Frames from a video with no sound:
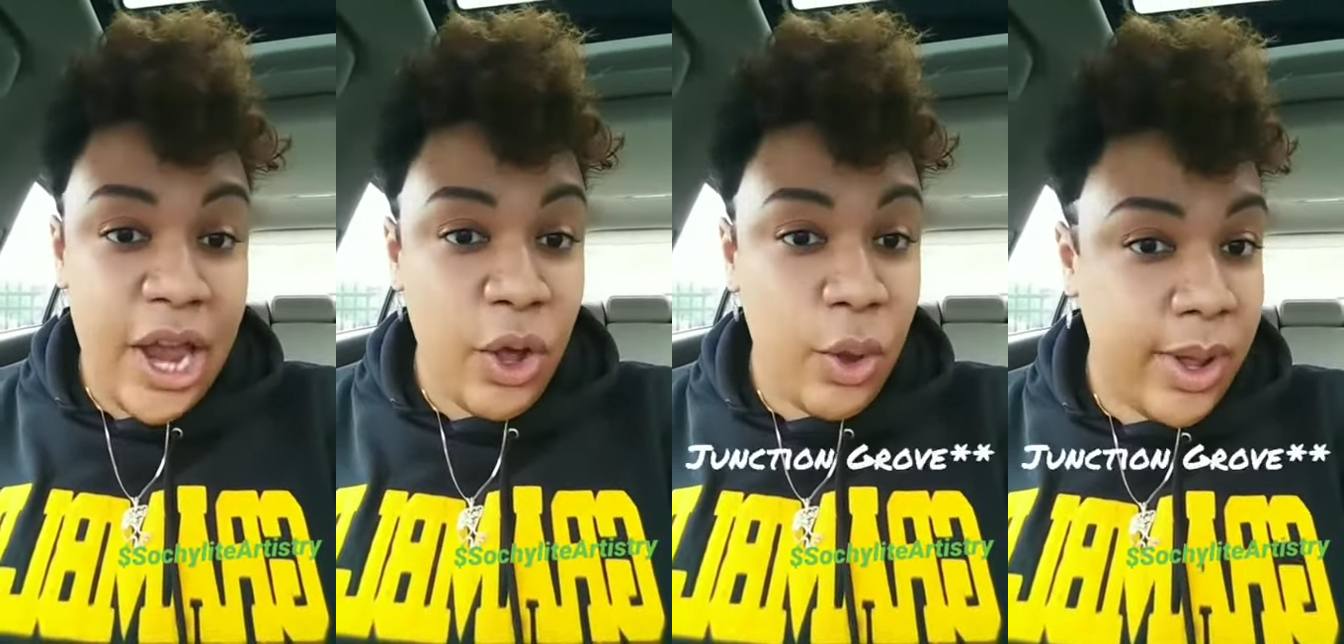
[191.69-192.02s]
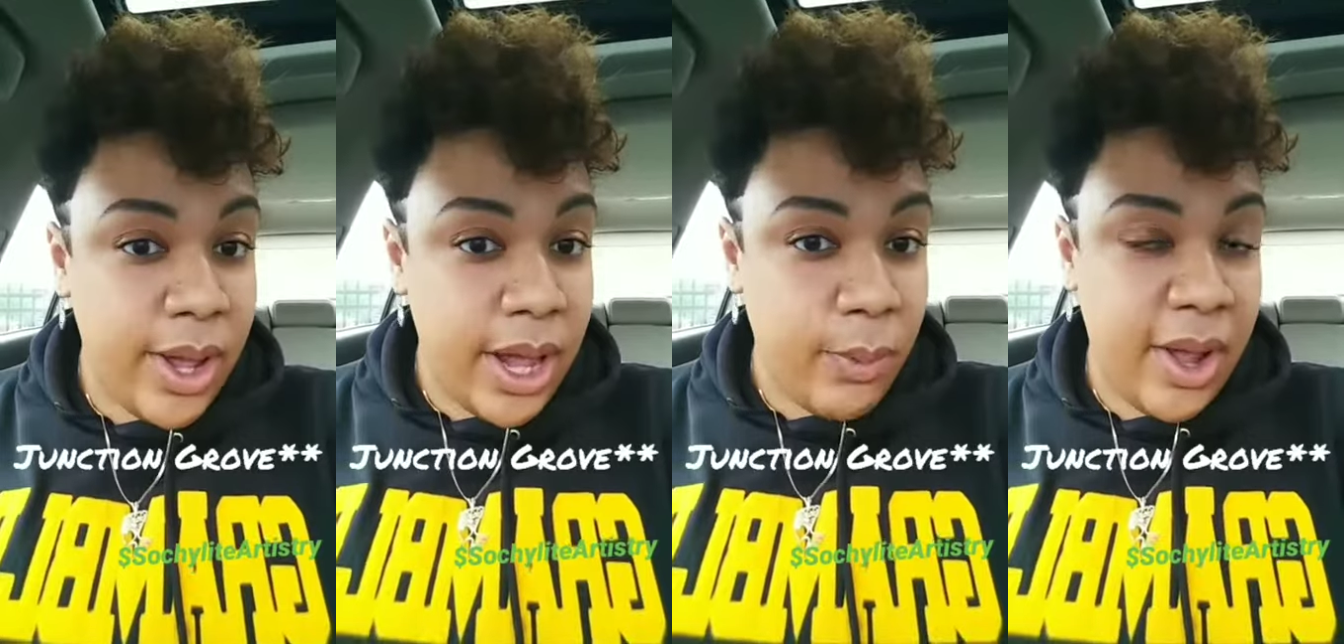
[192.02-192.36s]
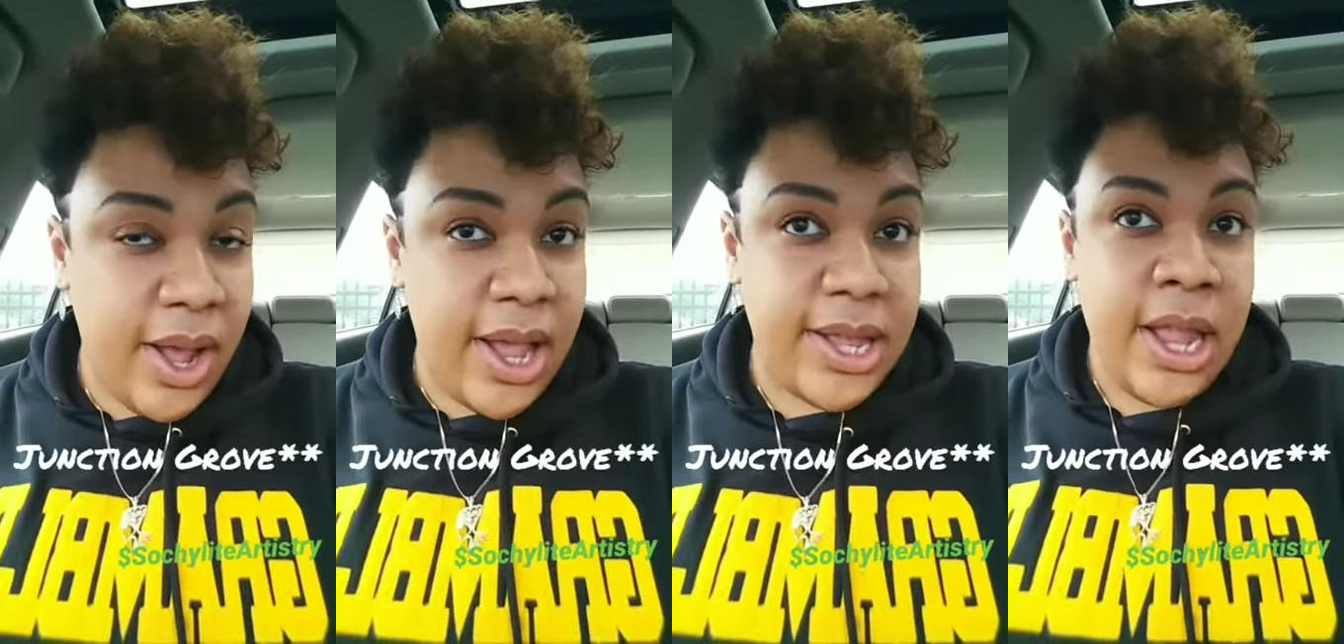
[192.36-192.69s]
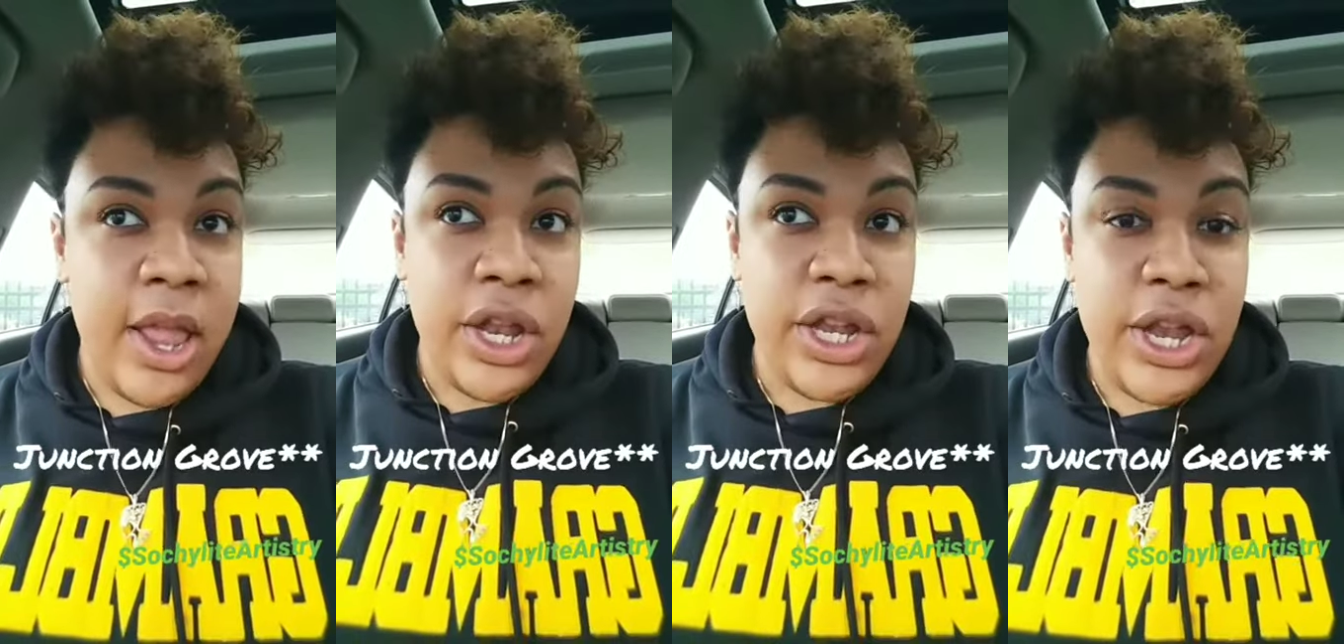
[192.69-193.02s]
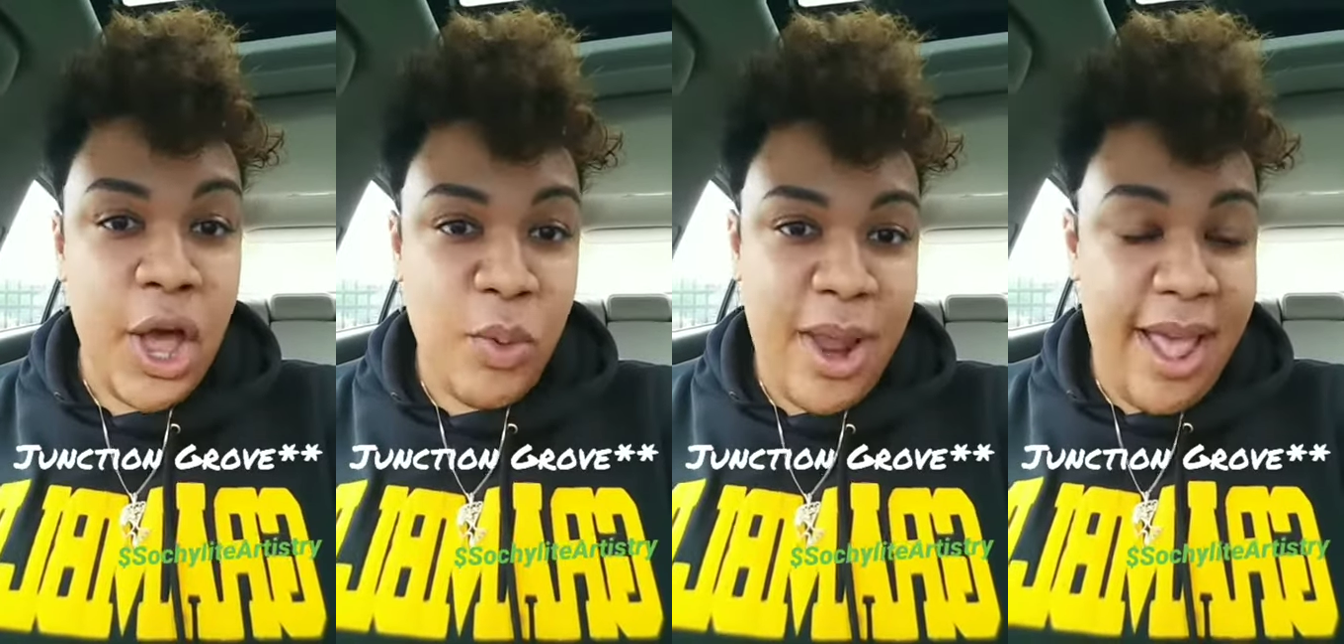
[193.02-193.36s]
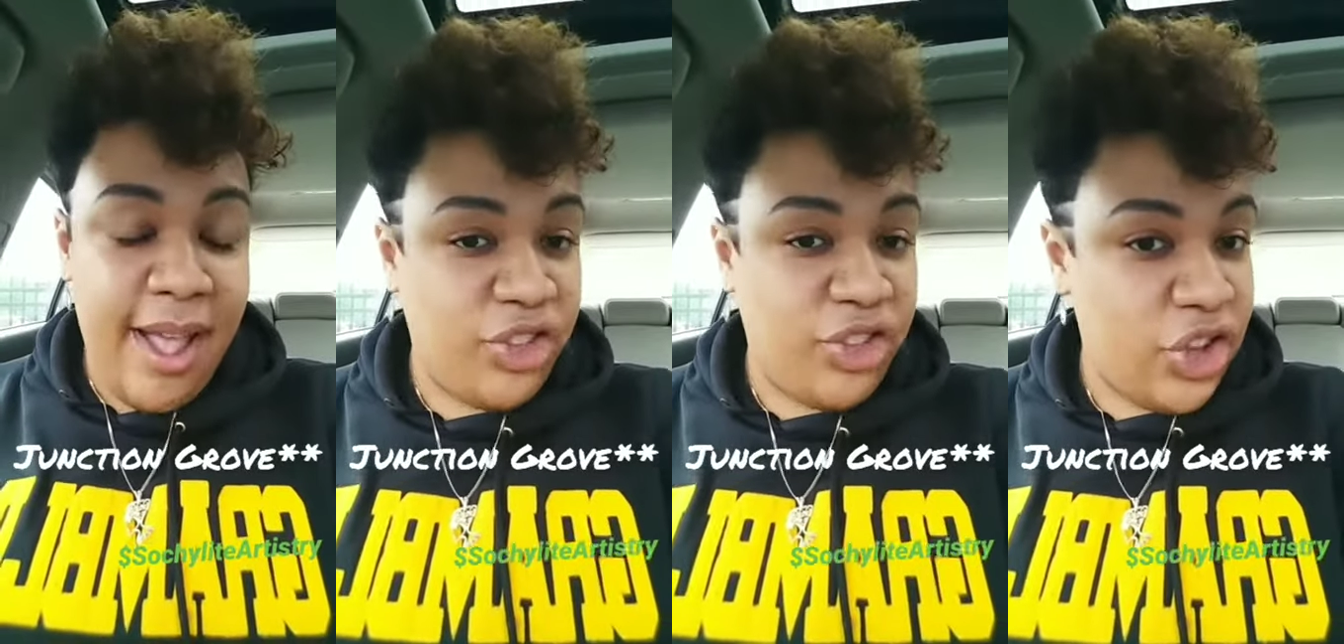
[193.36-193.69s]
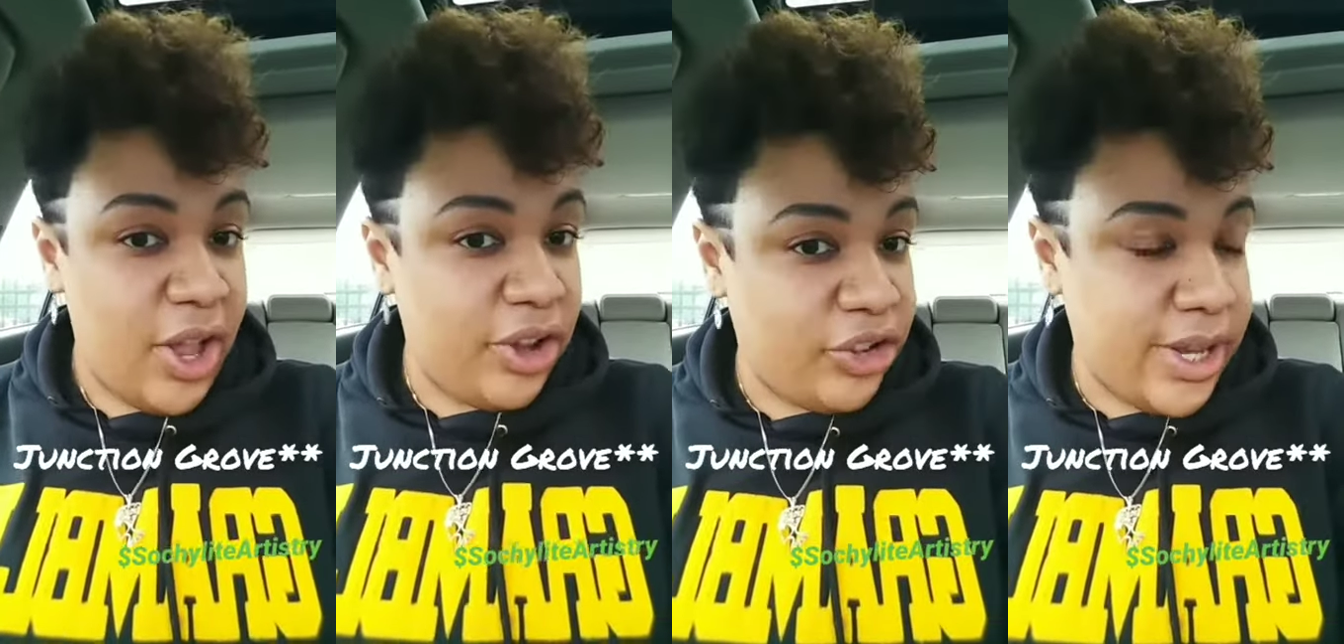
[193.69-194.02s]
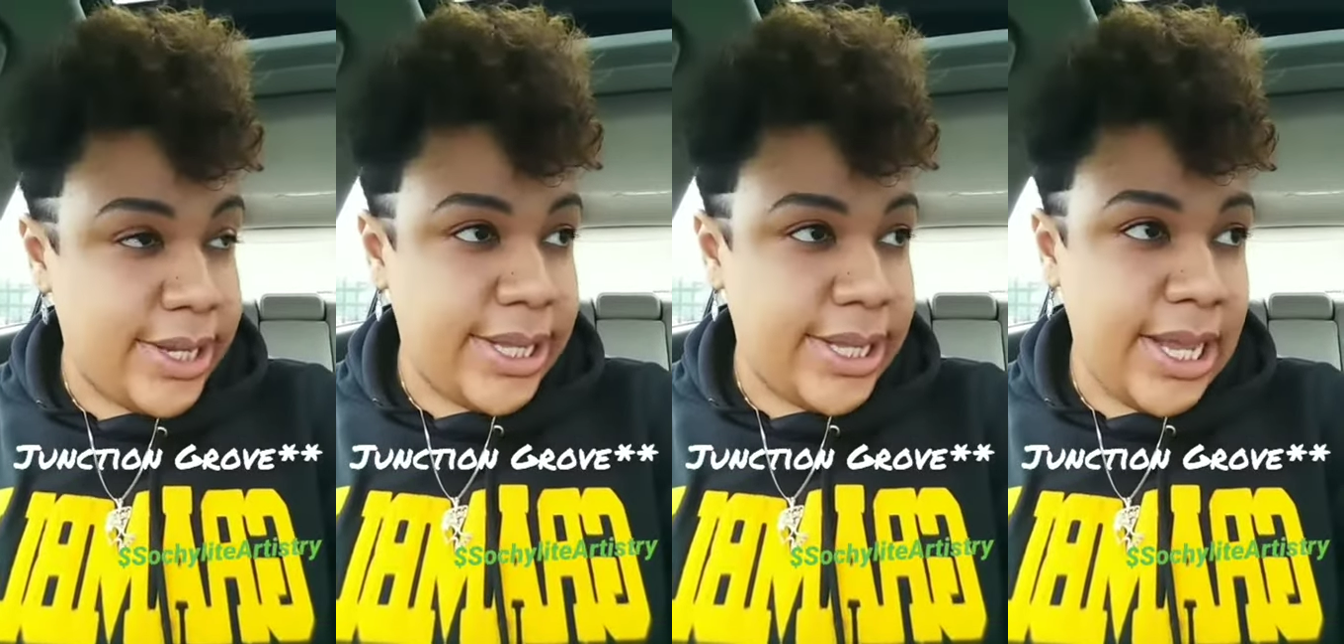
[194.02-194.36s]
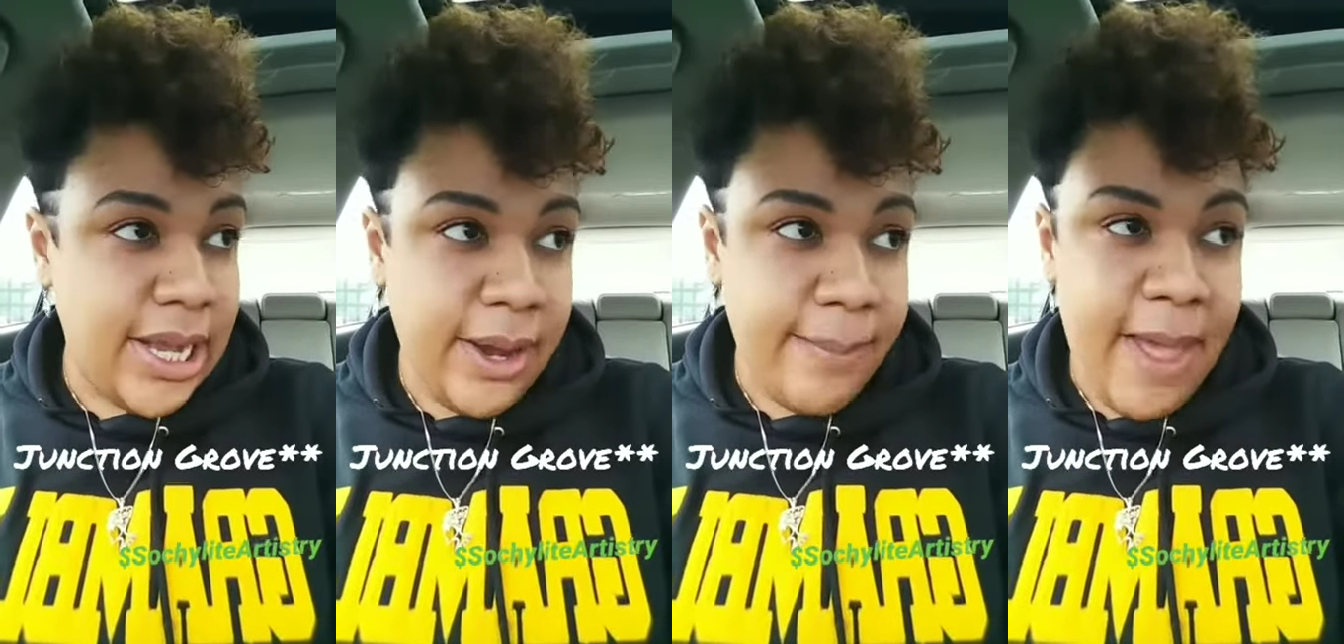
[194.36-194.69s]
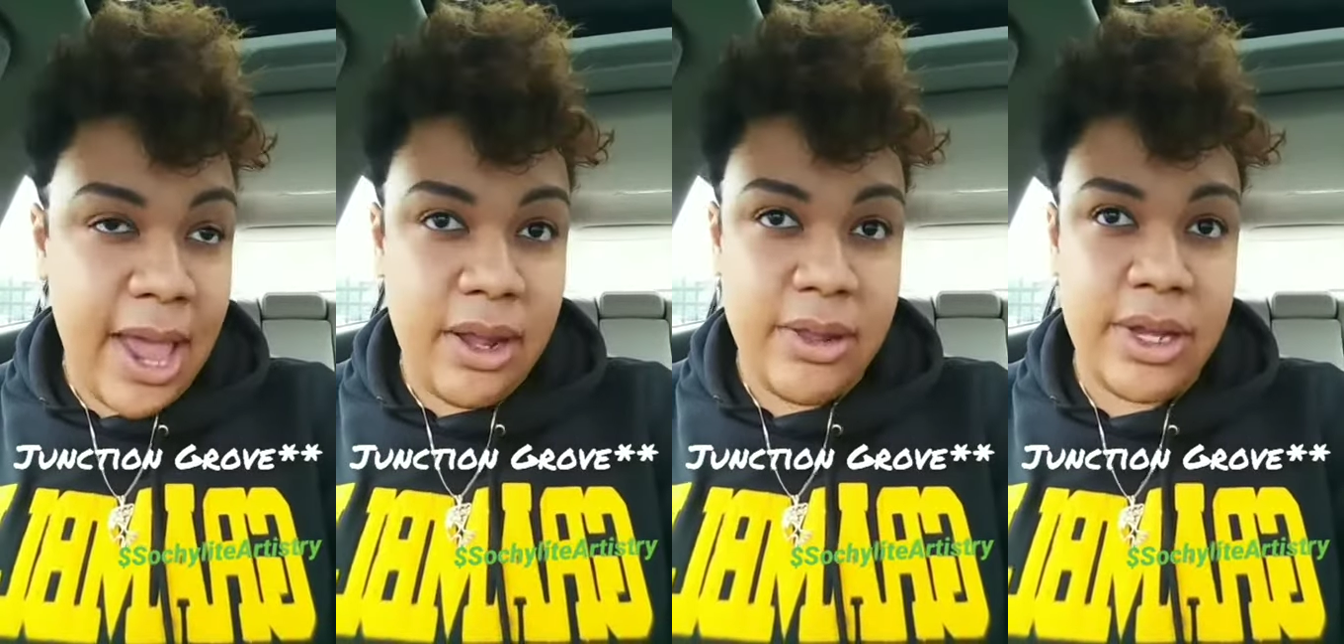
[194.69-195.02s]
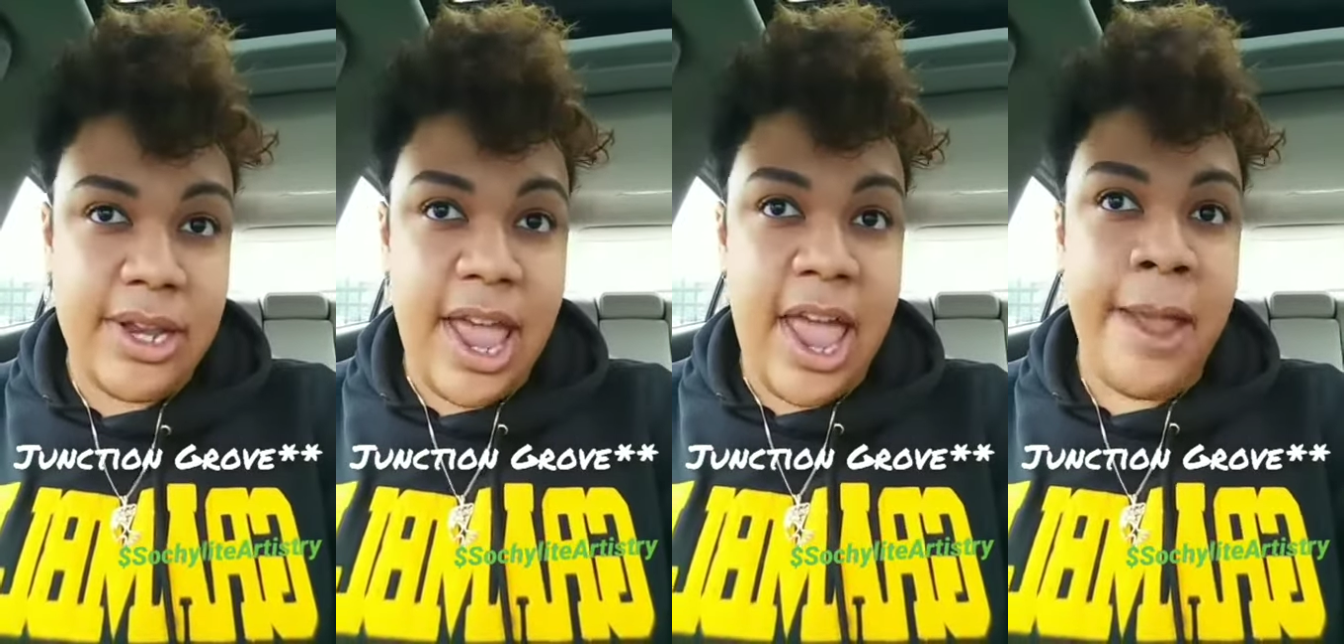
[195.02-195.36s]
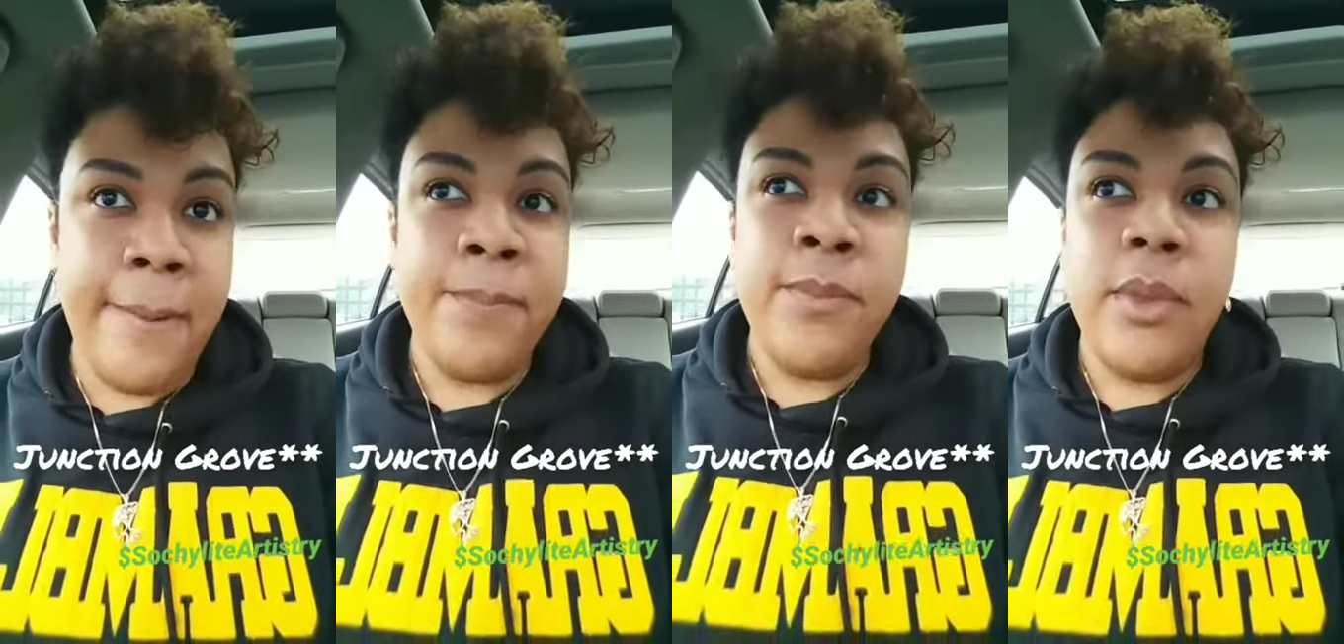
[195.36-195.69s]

Englewood was known as Junction City back in the day